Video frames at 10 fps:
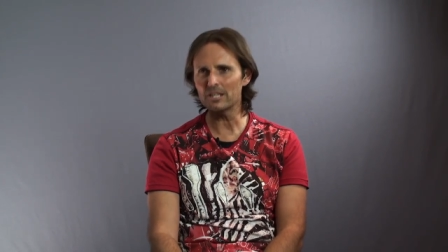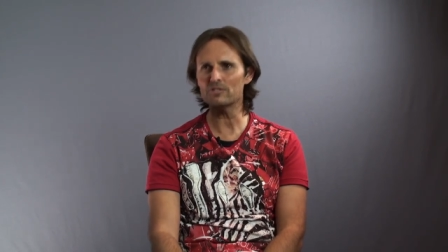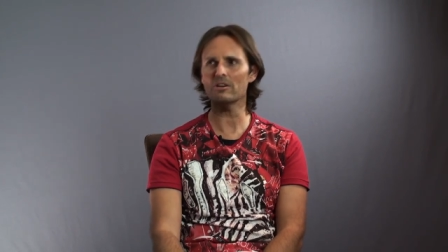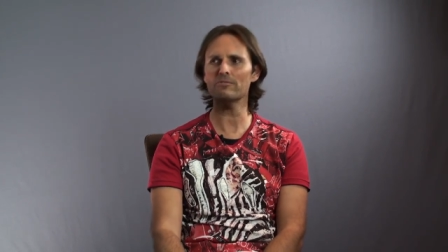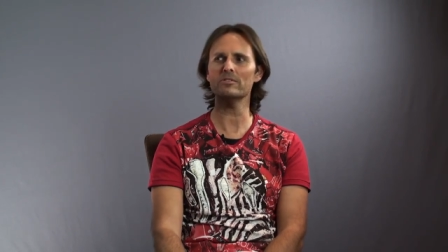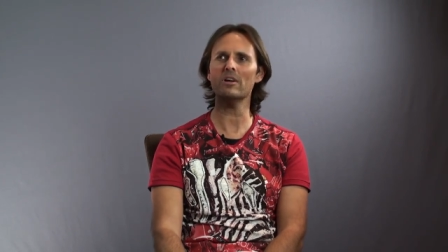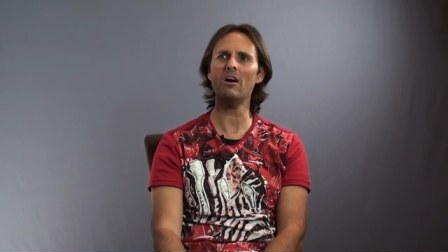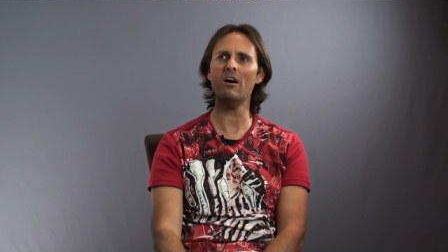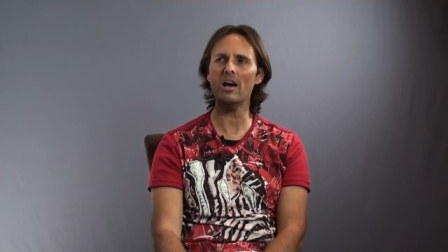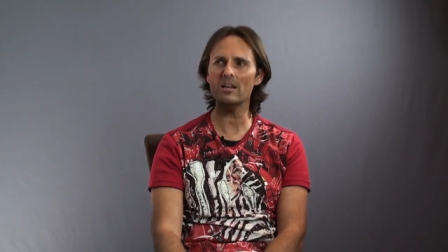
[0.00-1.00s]
is often
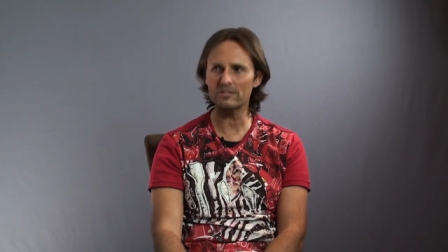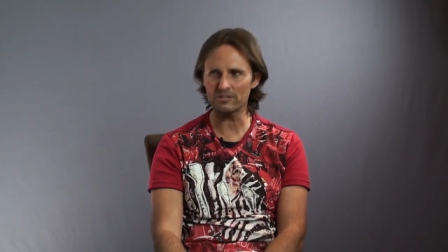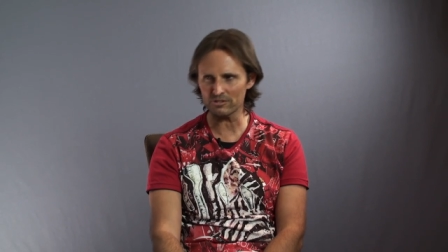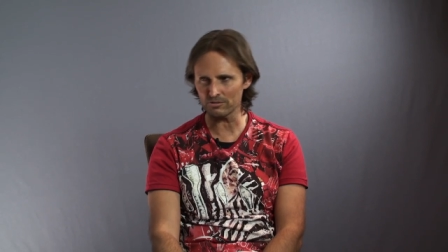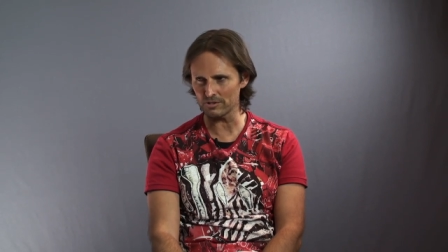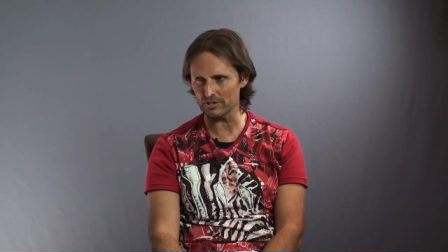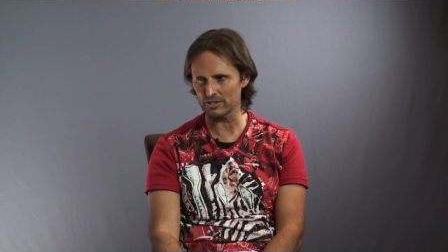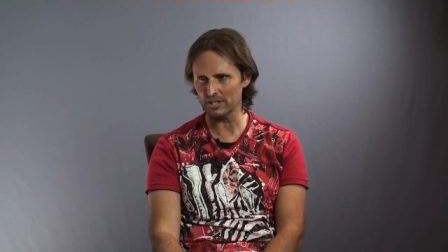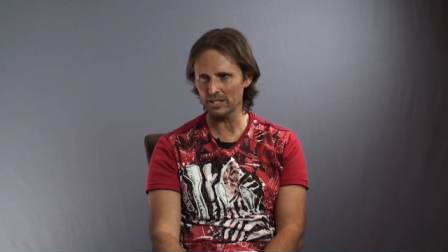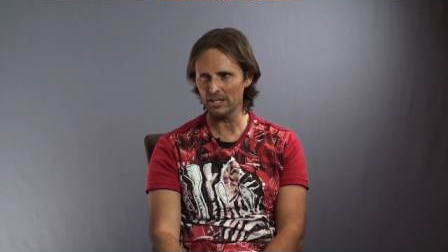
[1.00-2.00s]
highly
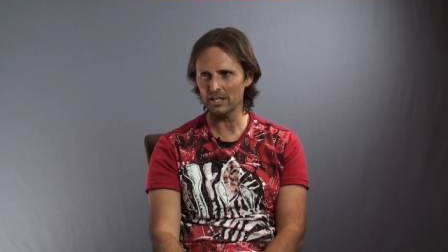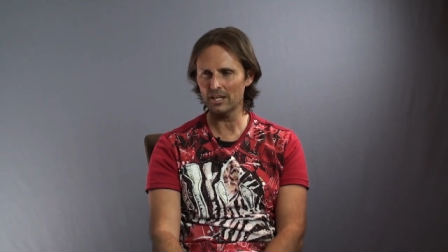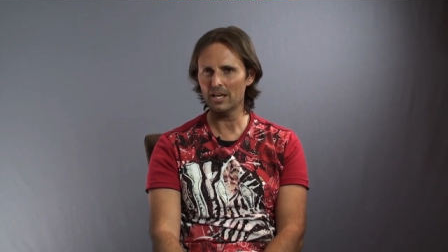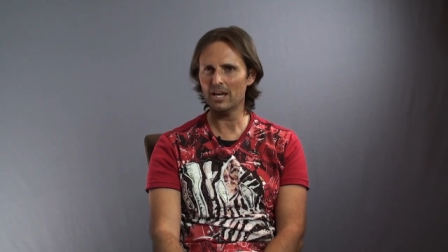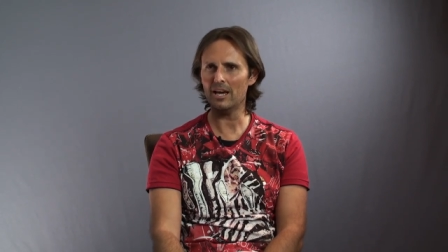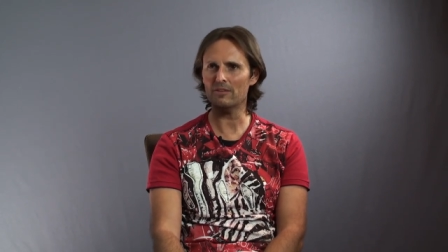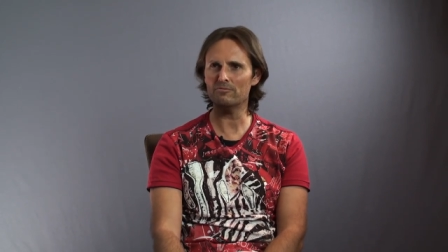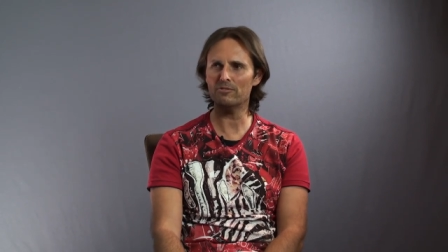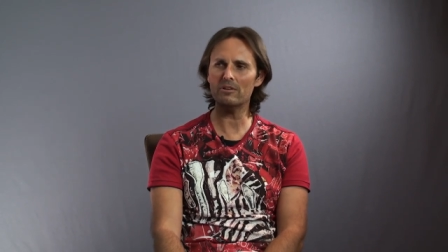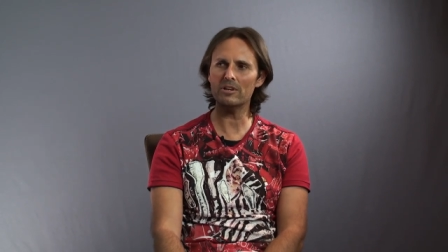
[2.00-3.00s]
distorted
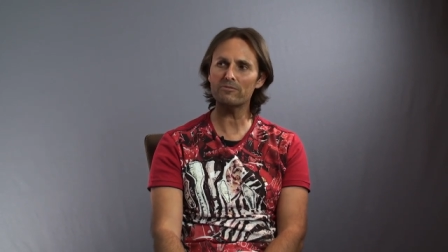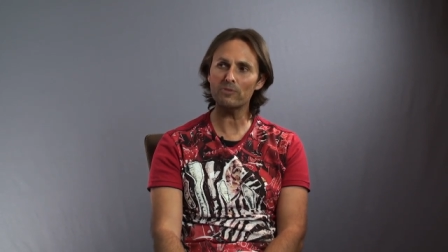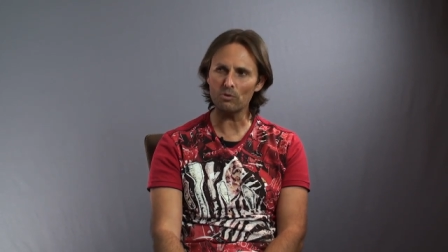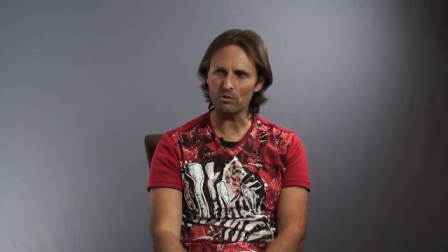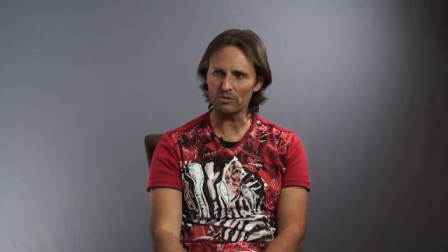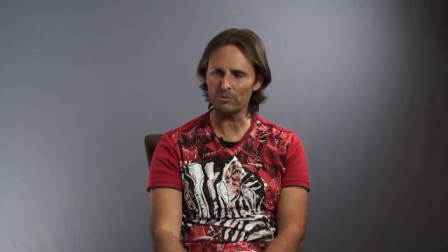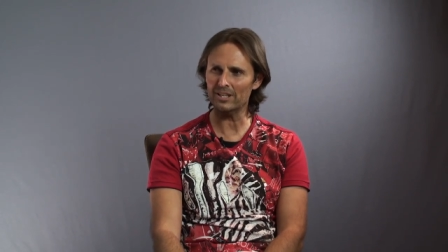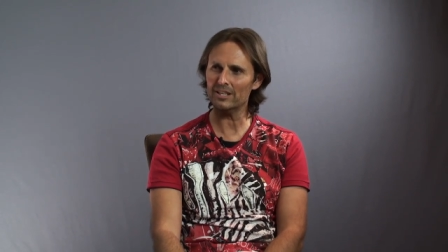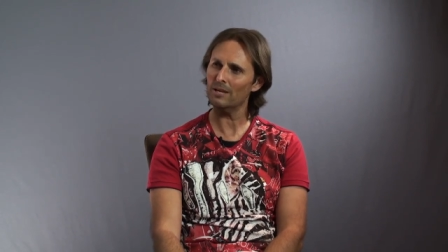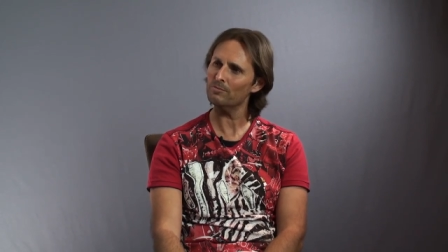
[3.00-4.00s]
and very flawed
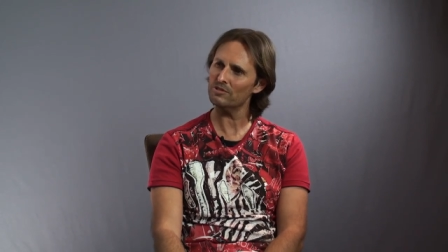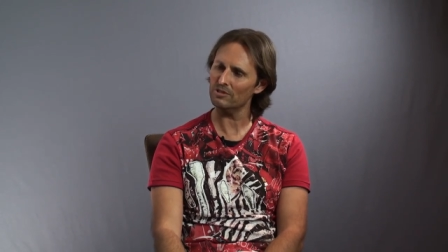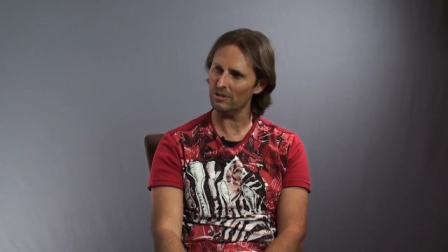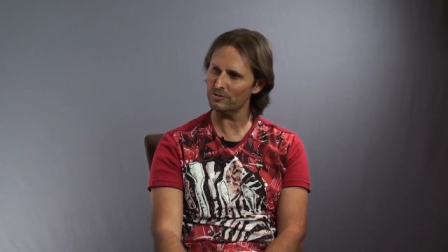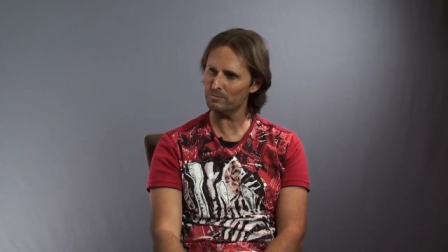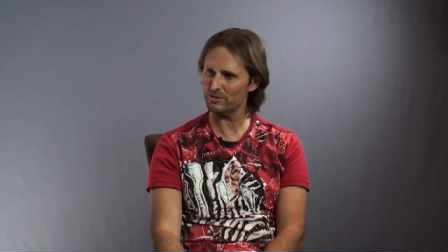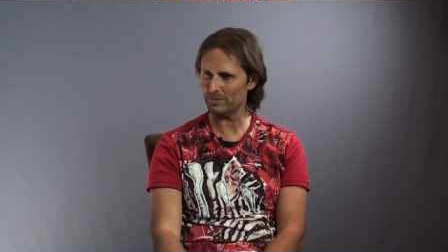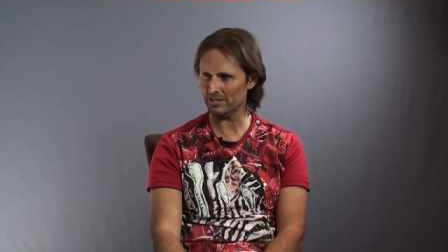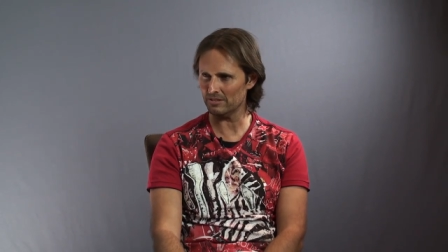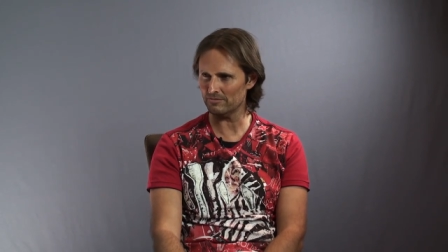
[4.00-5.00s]
when it comes to God's
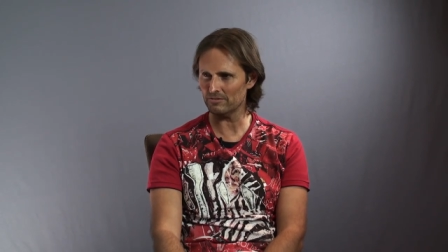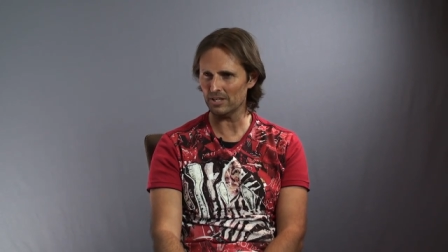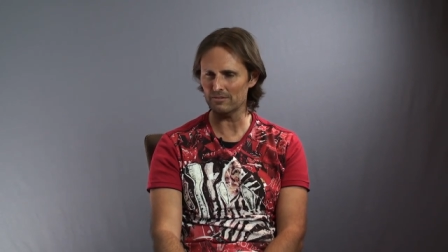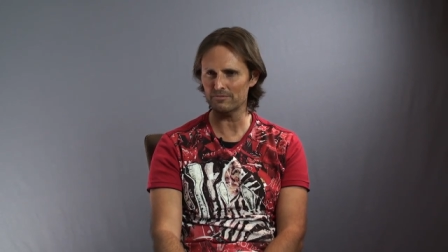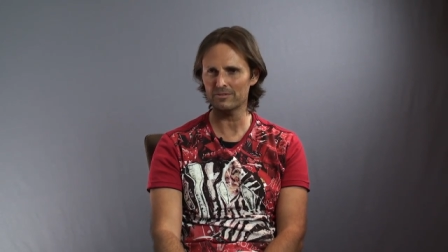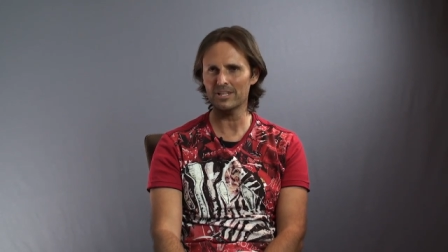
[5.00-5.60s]
perspective of love.